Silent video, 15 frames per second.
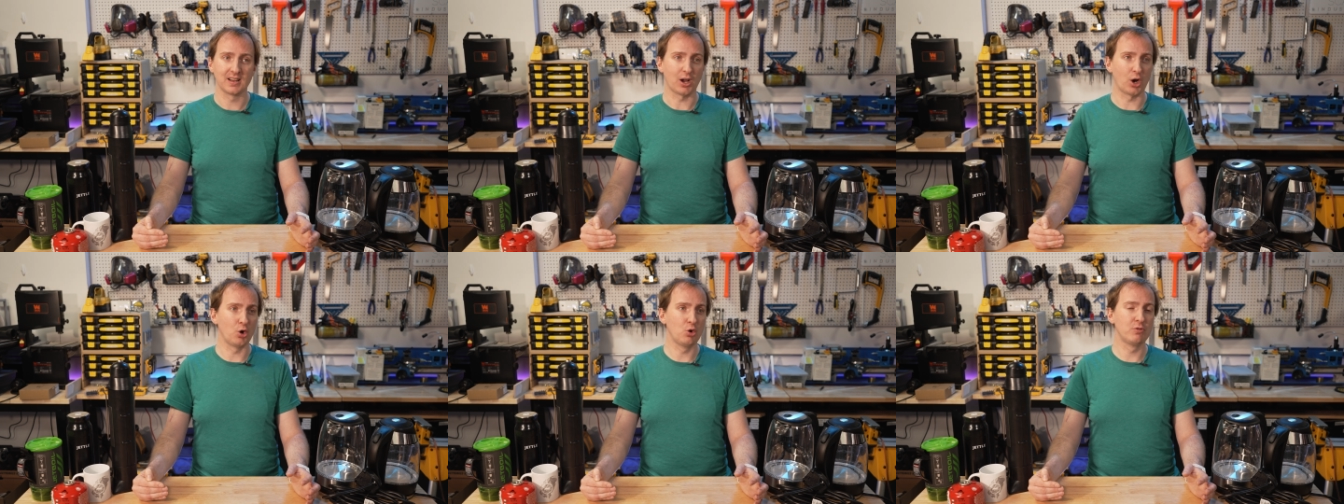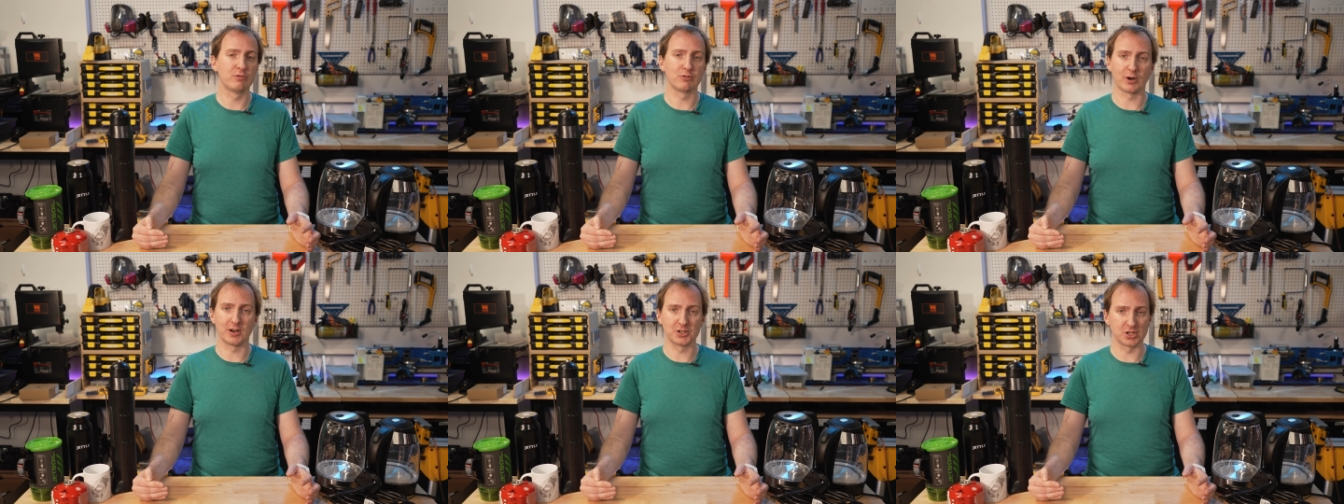
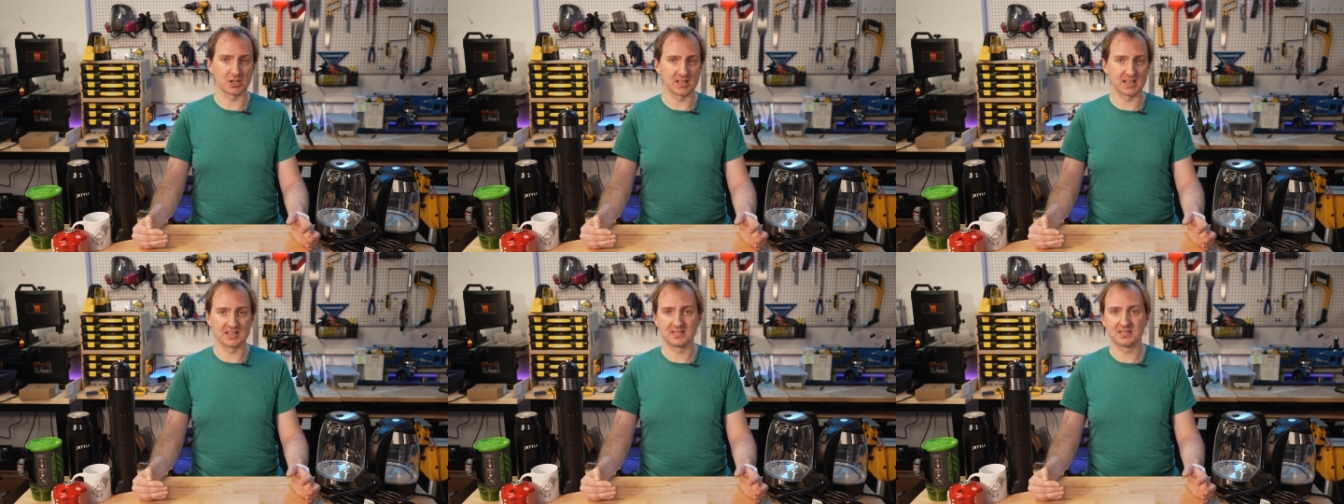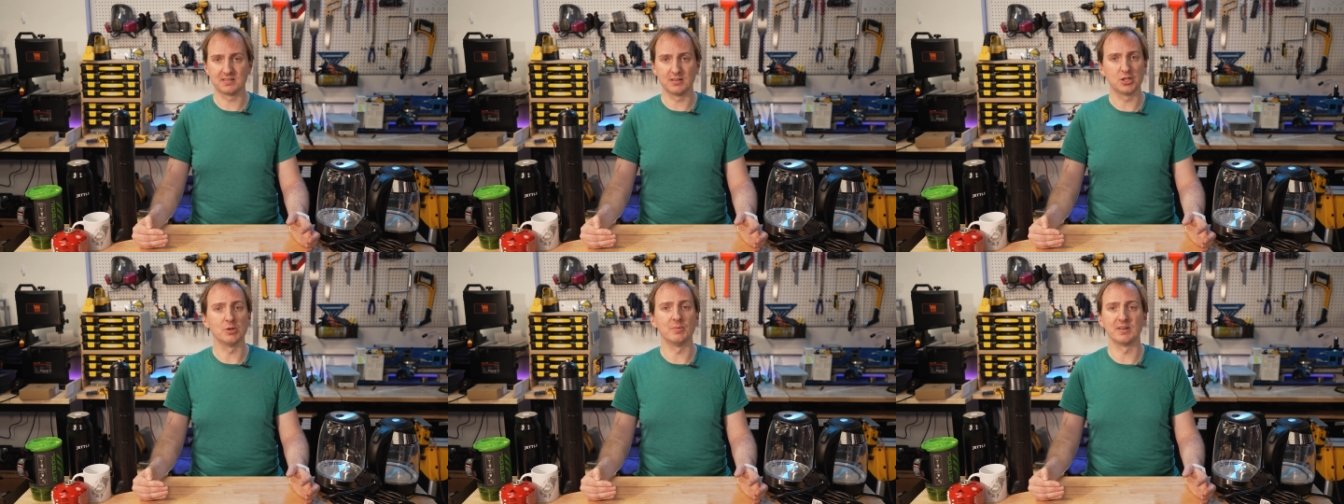over-engineered
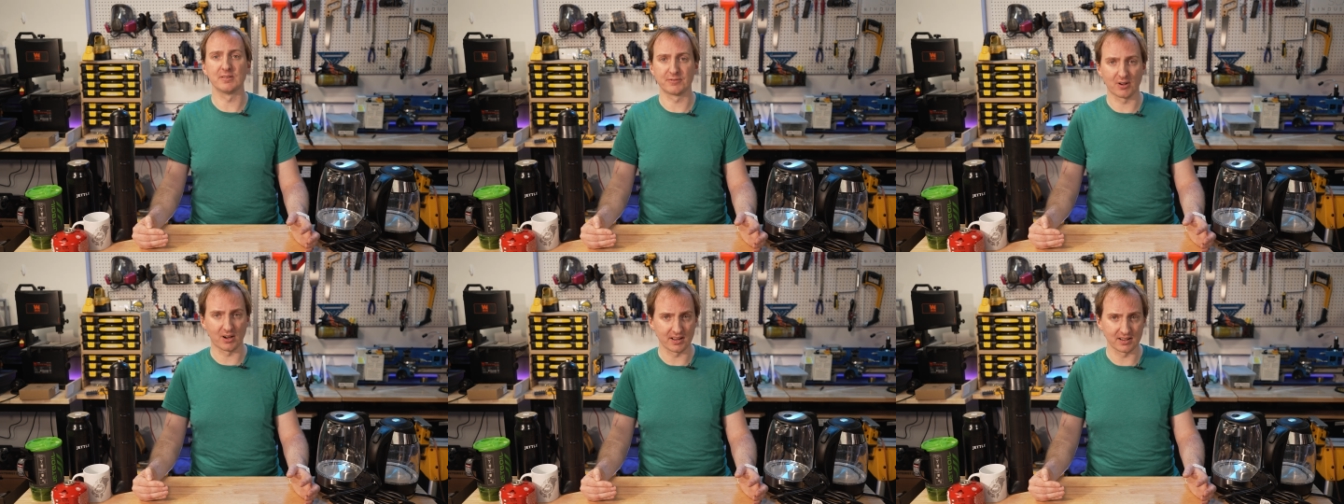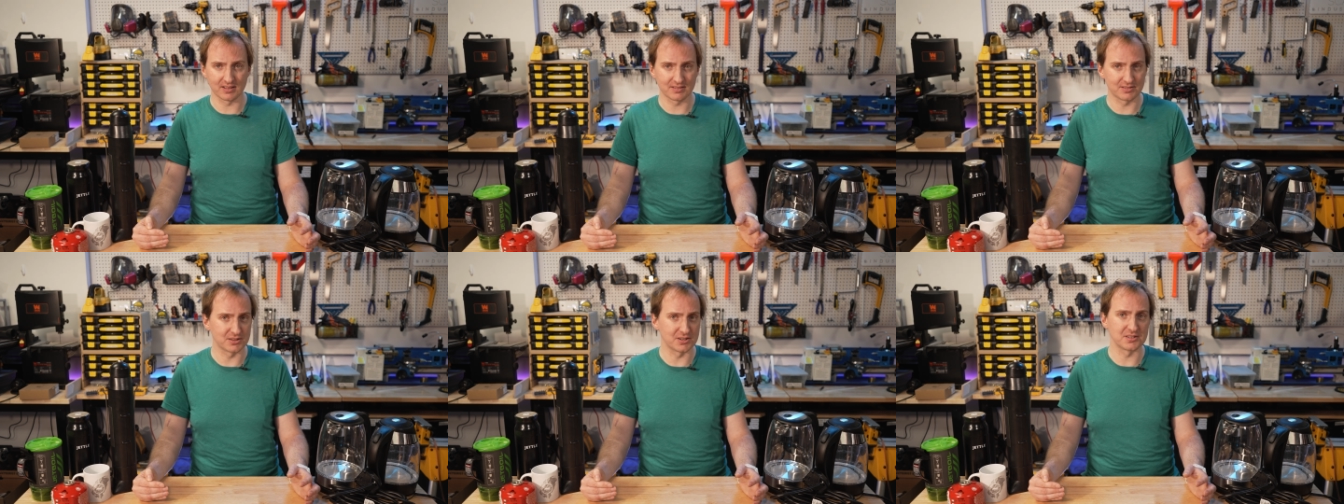humidifier
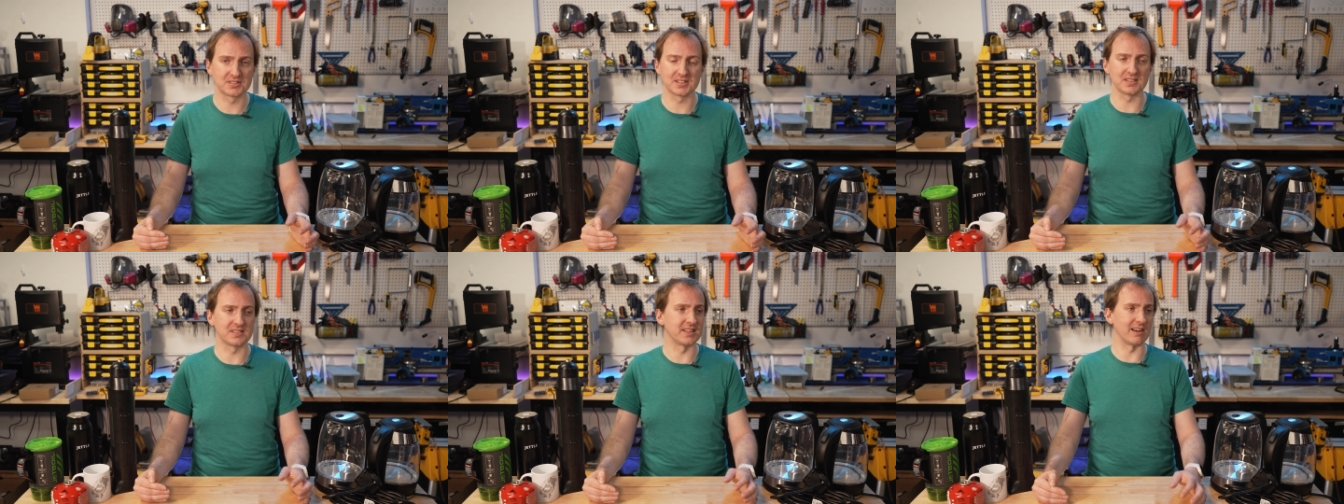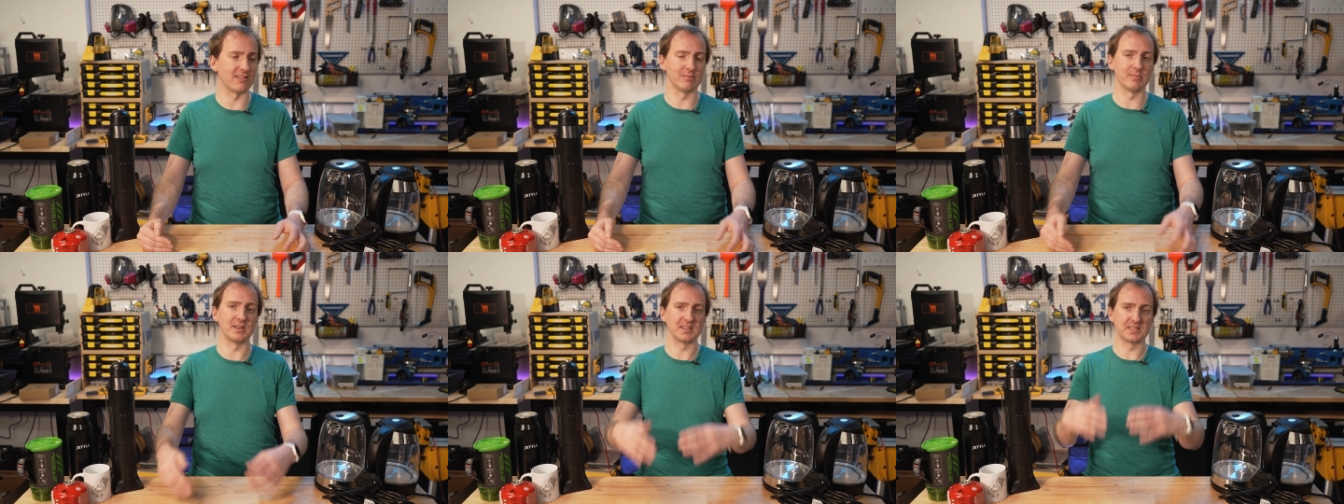that just sits there
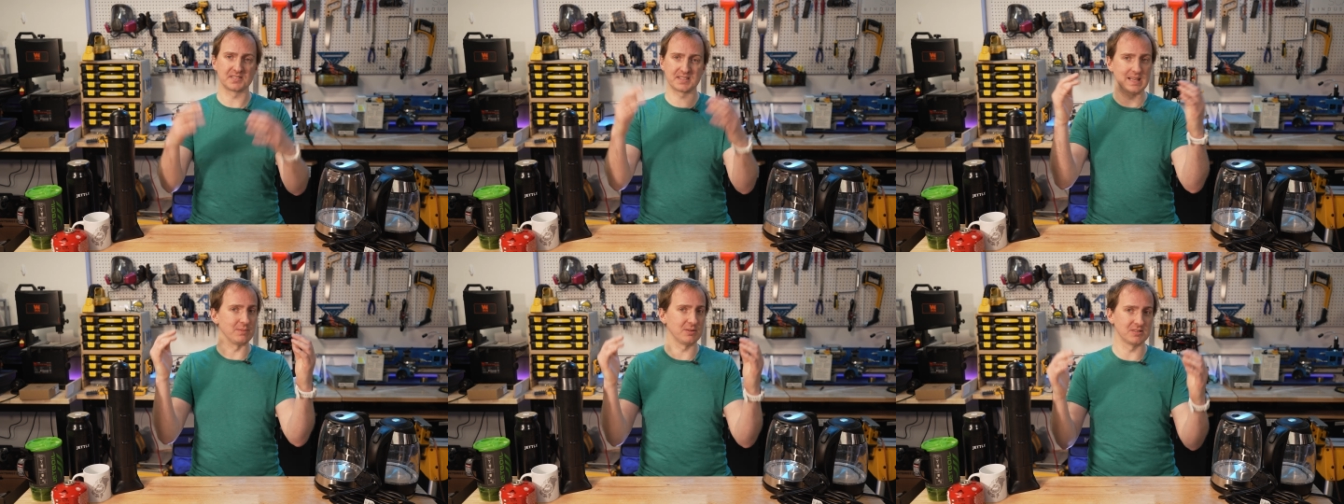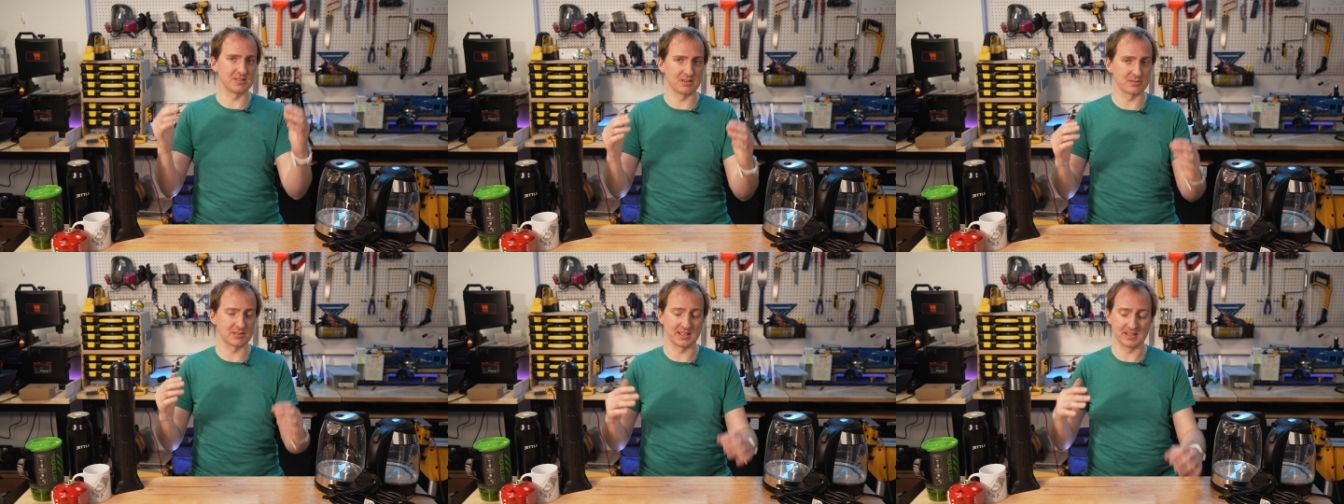emitting steam
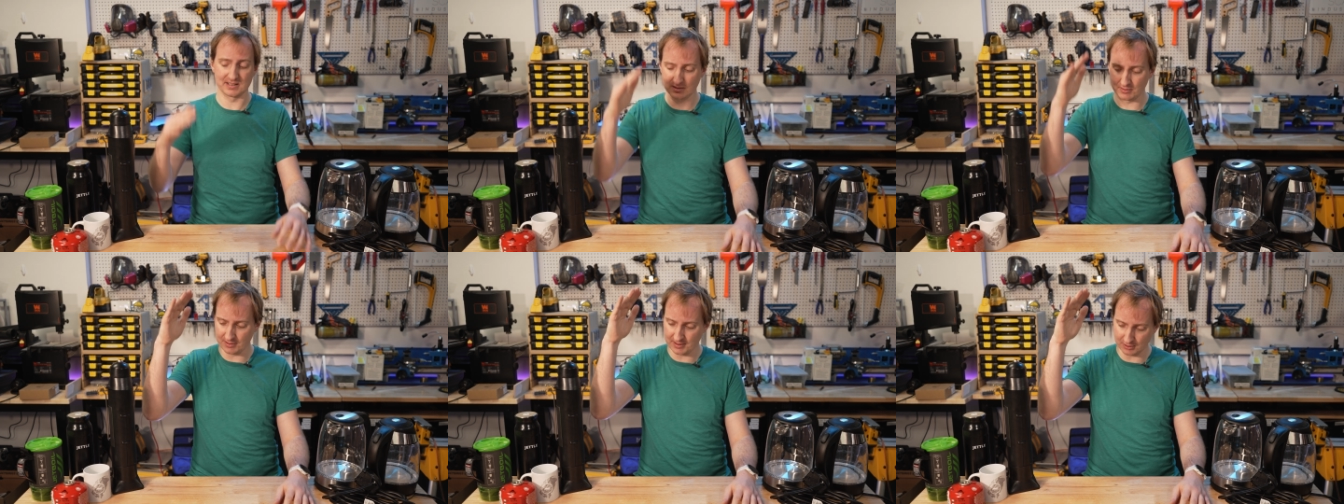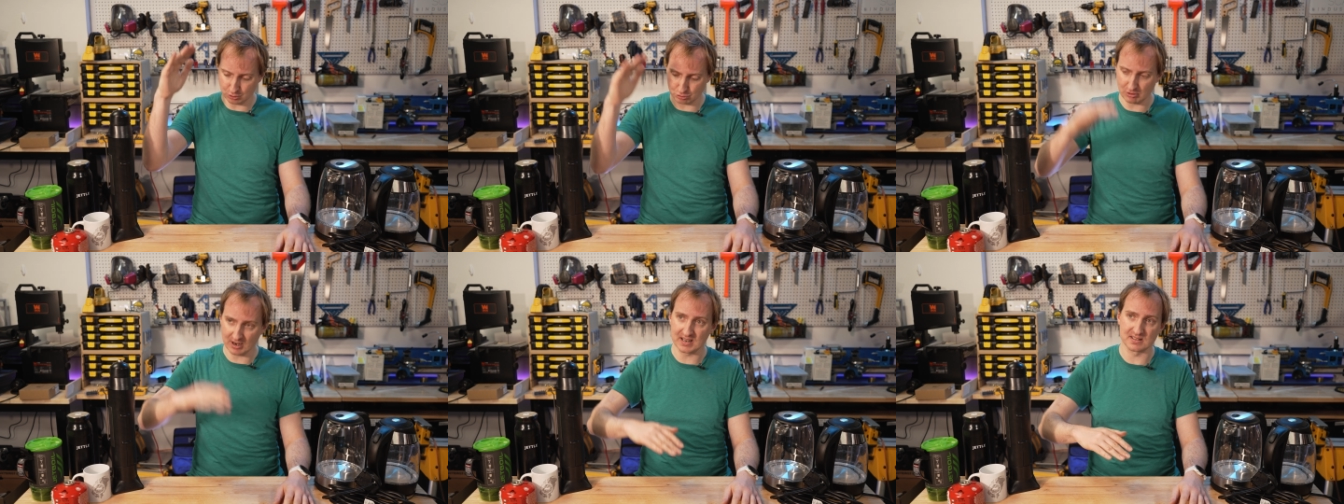continuously until the thing
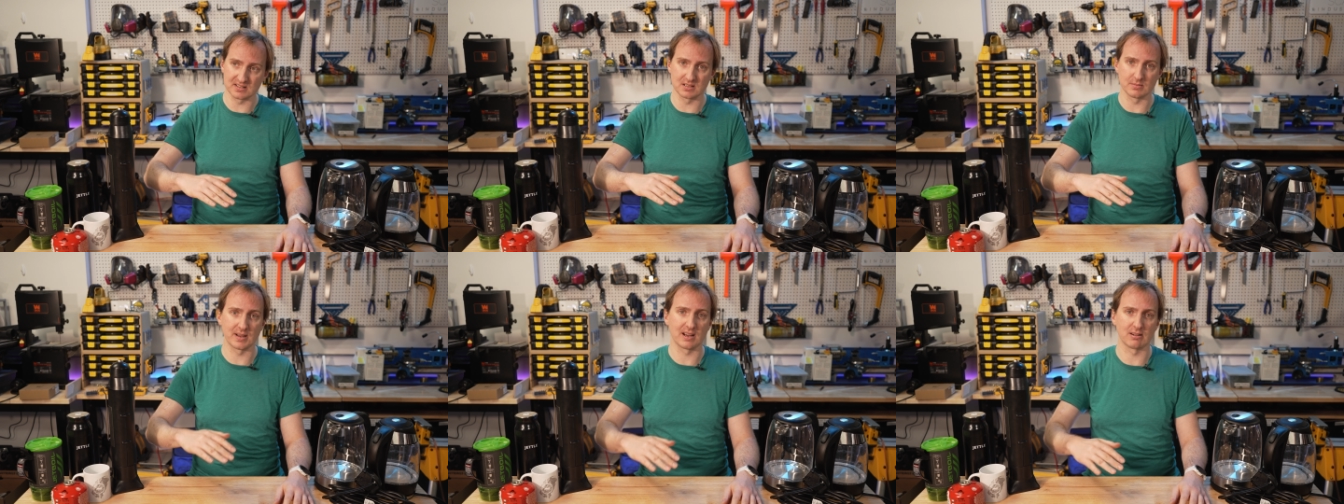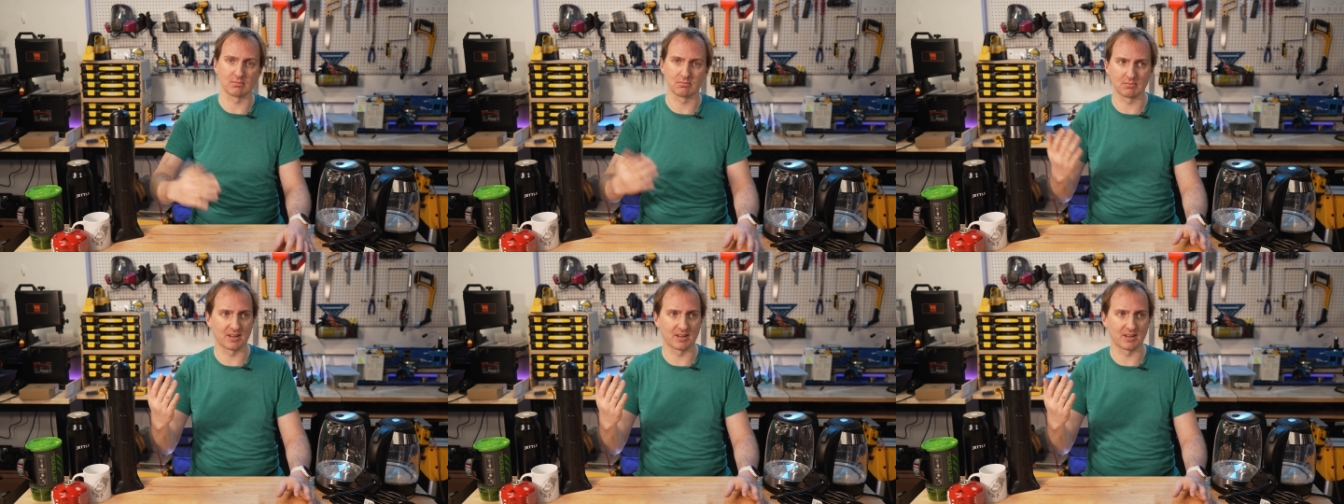drains in about,